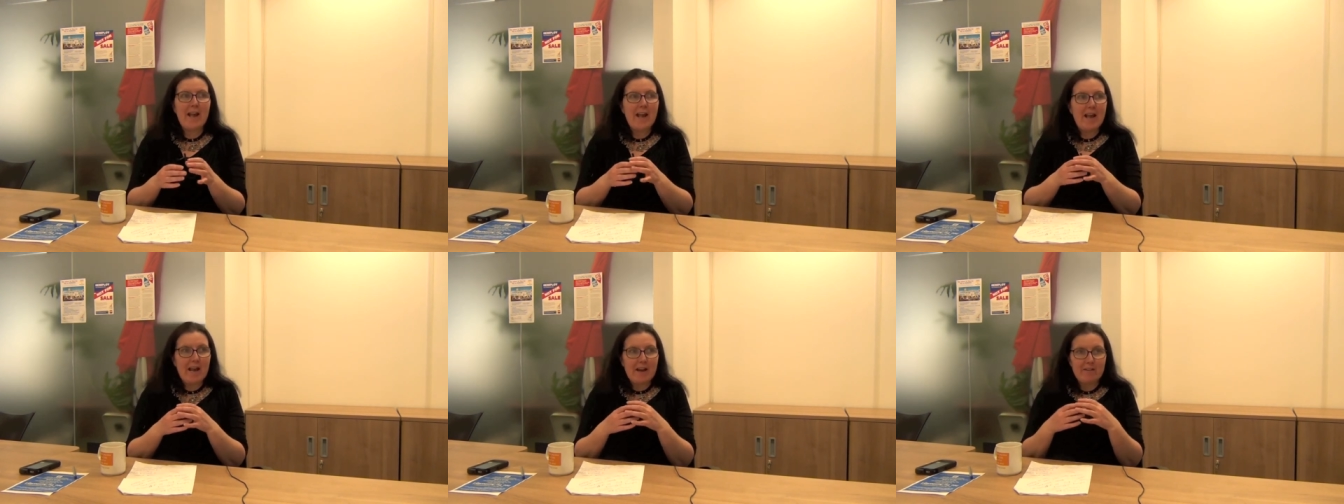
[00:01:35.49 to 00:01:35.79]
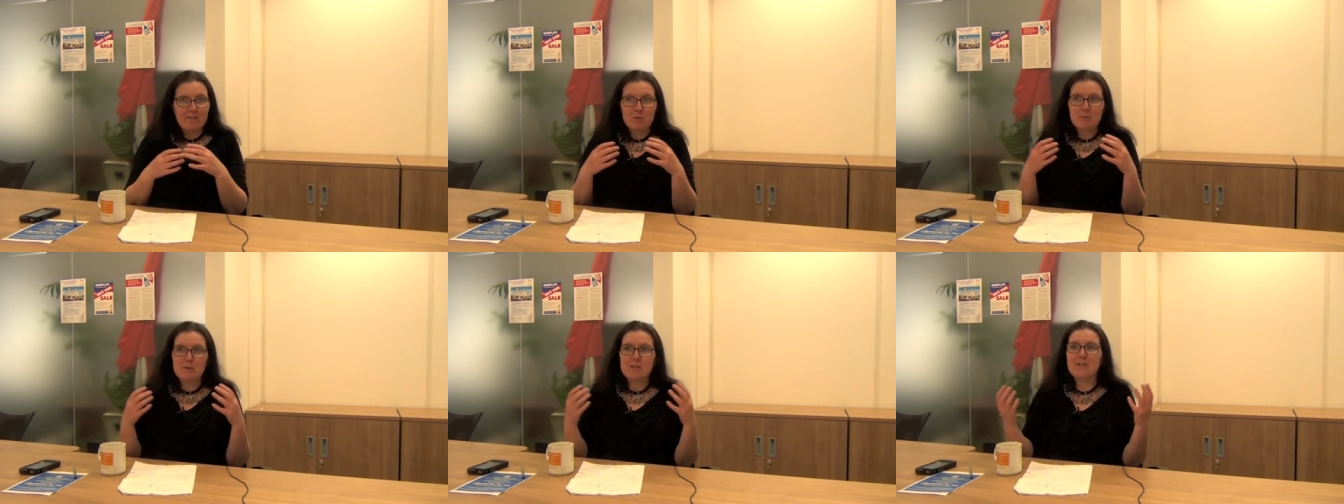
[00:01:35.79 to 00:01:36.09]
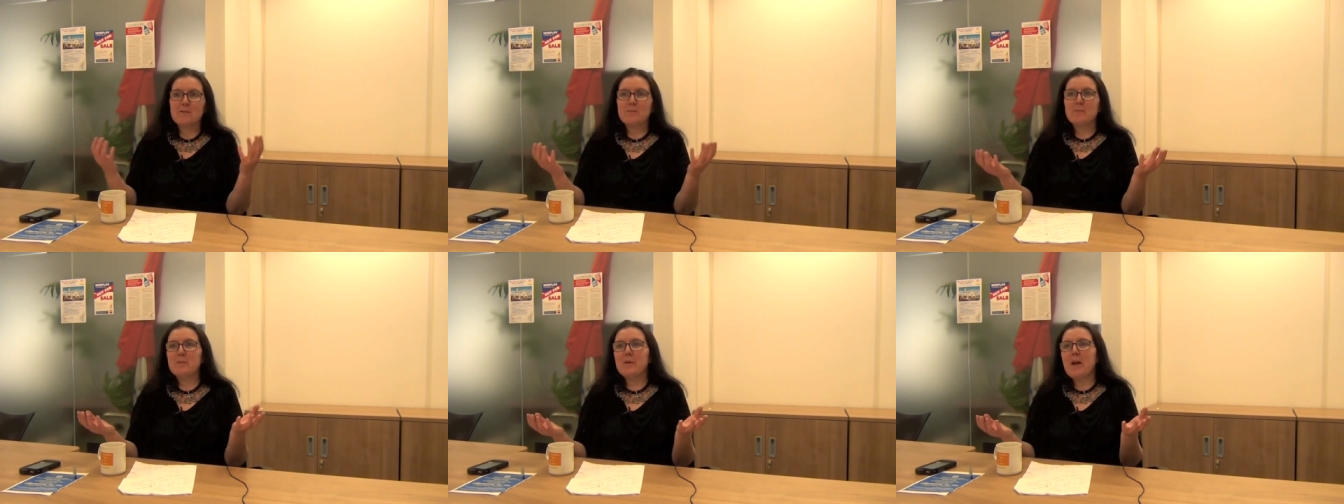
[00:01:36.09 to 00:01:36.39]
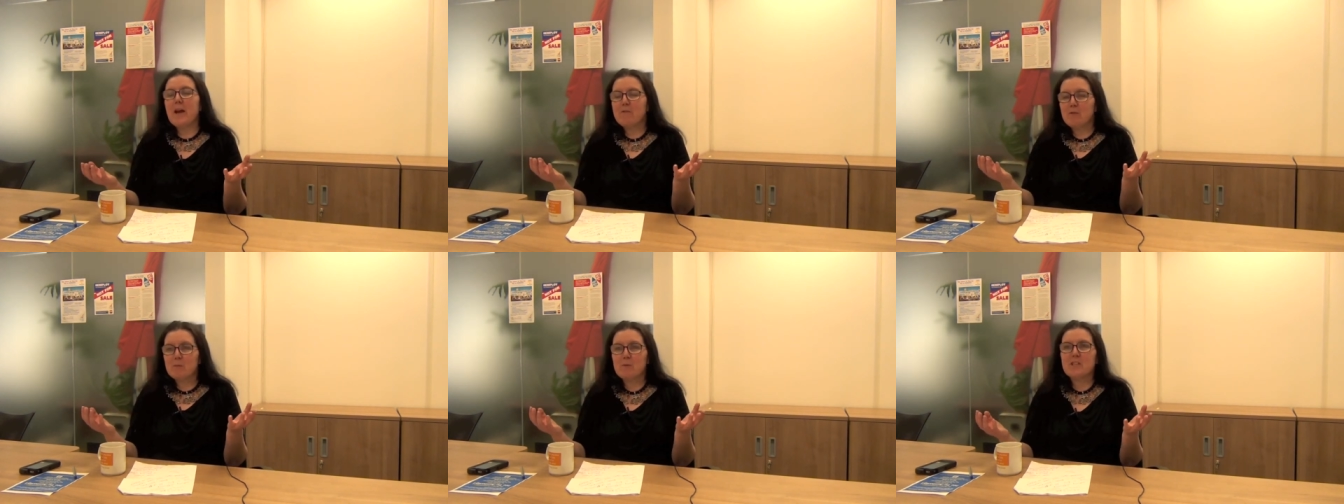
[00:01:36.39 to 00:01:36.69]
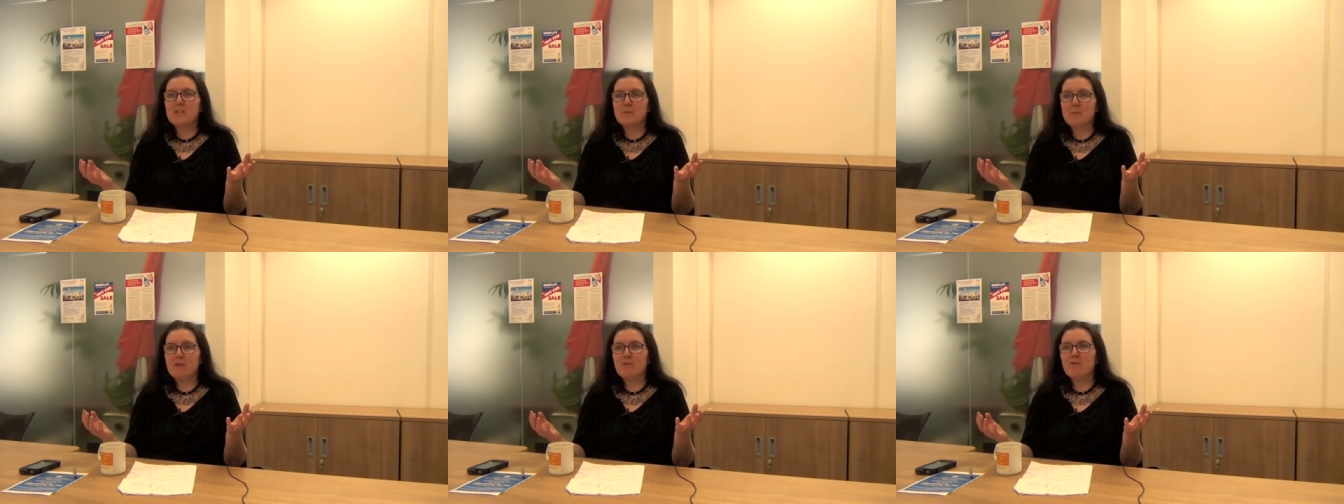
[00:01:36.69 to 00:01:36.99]
everybody
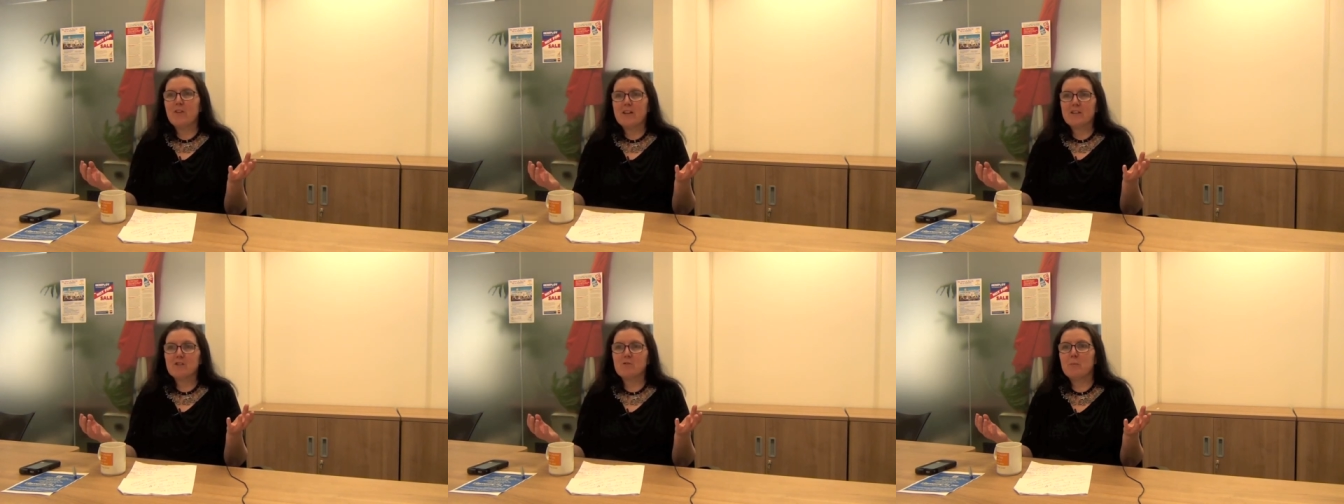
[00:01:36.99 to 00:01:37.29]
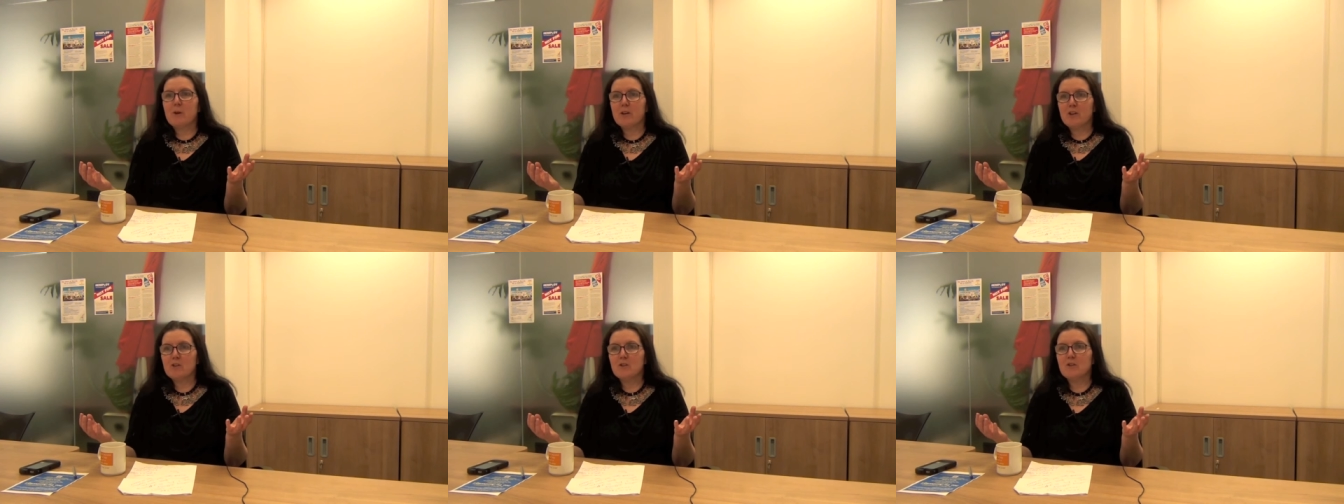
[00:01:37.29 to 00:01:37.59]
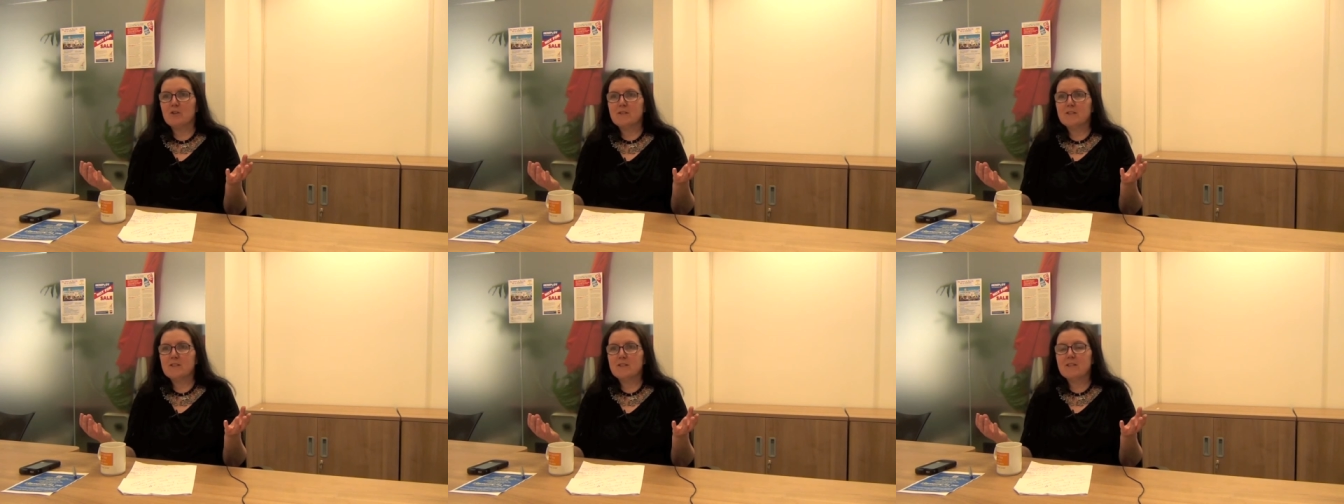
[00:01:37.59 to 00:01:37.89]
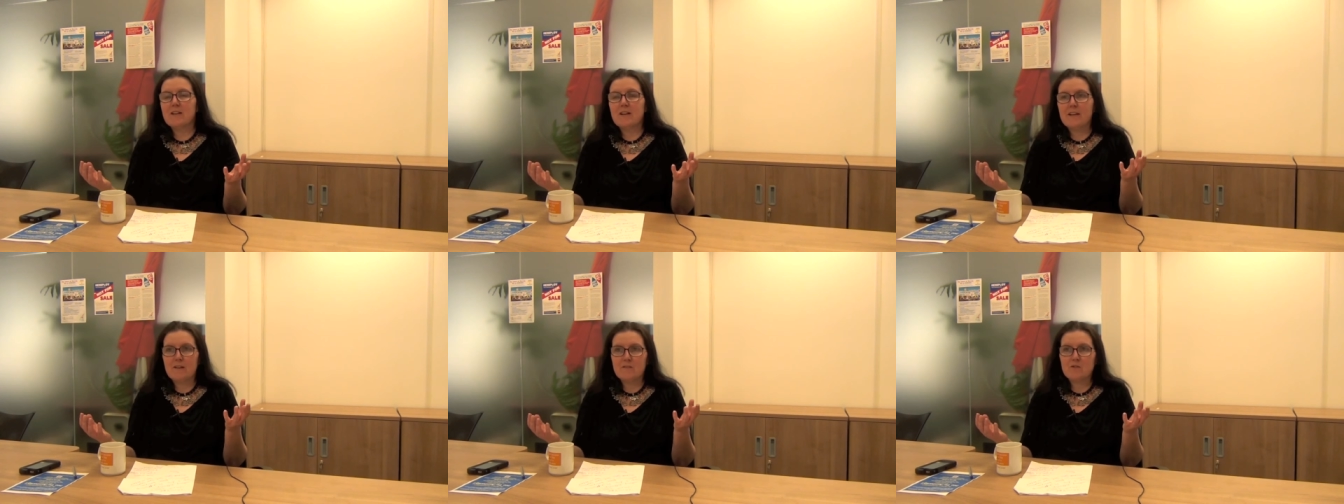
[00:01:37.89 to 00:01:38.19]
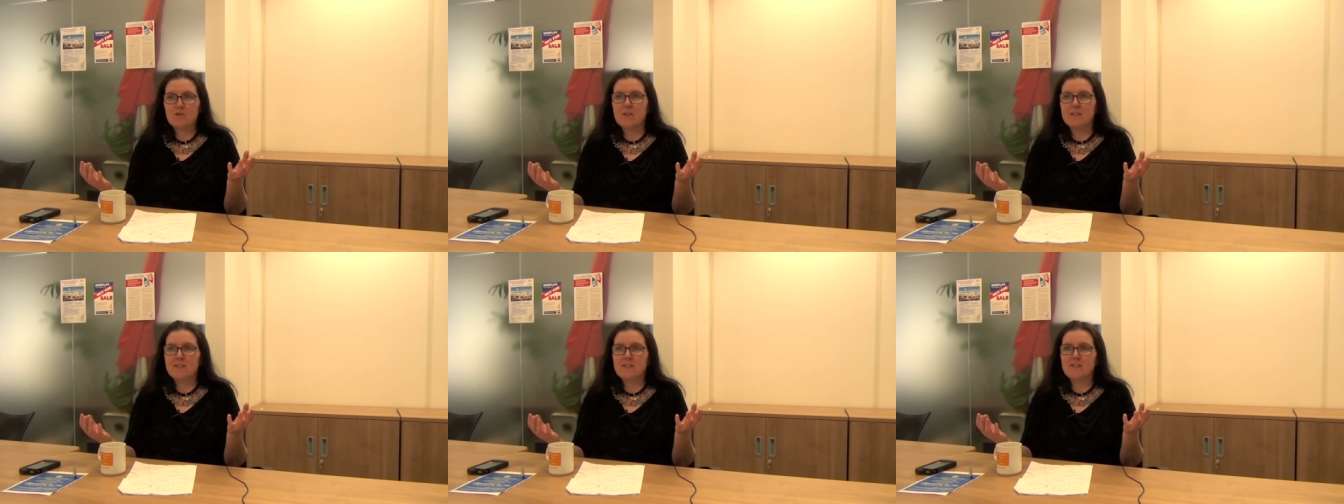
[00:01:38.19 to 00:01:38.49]
everybody's been affected by cuts,
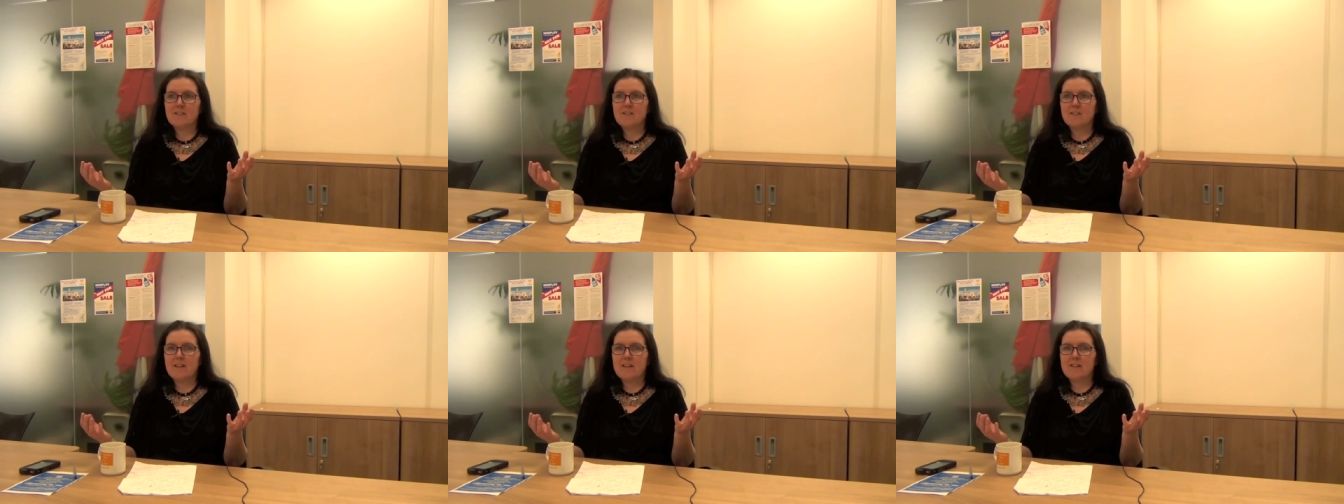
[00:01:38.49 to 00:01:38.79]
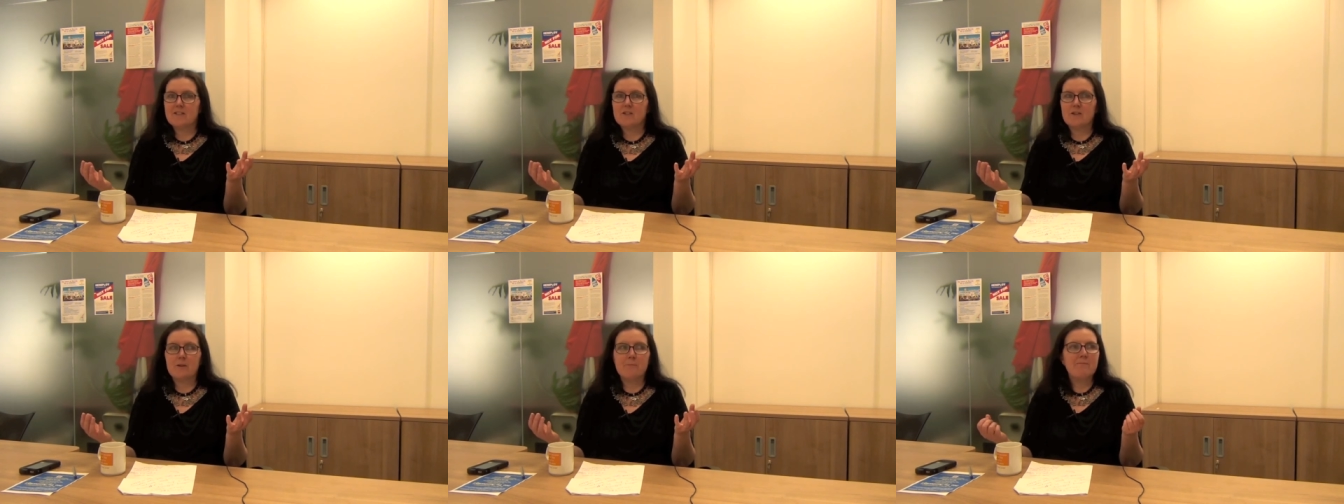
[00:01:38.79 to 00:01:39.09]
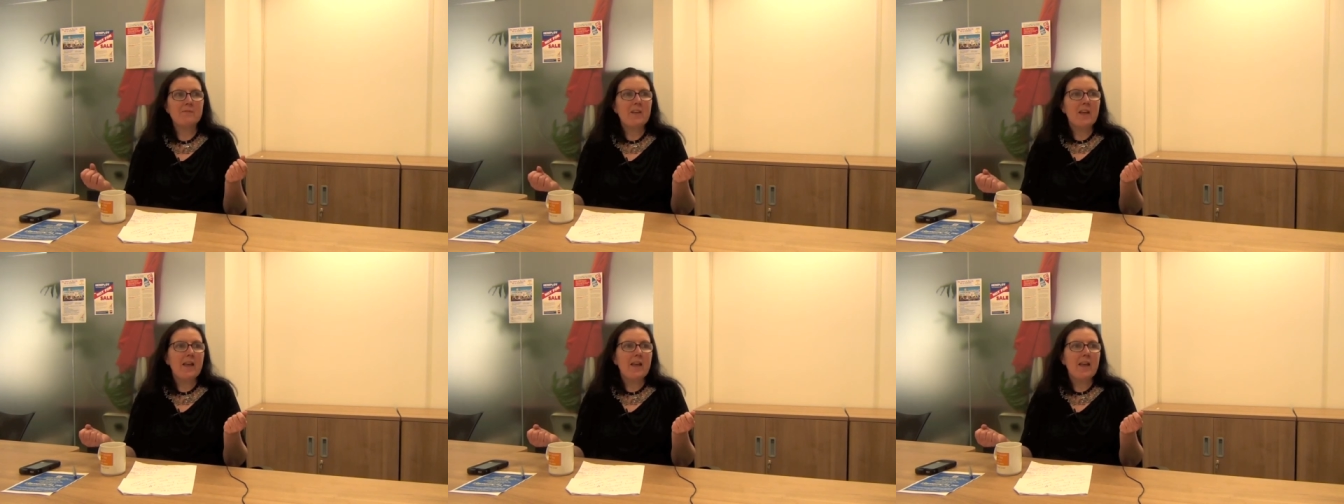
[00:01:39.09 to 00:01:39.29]
left, right, and centre.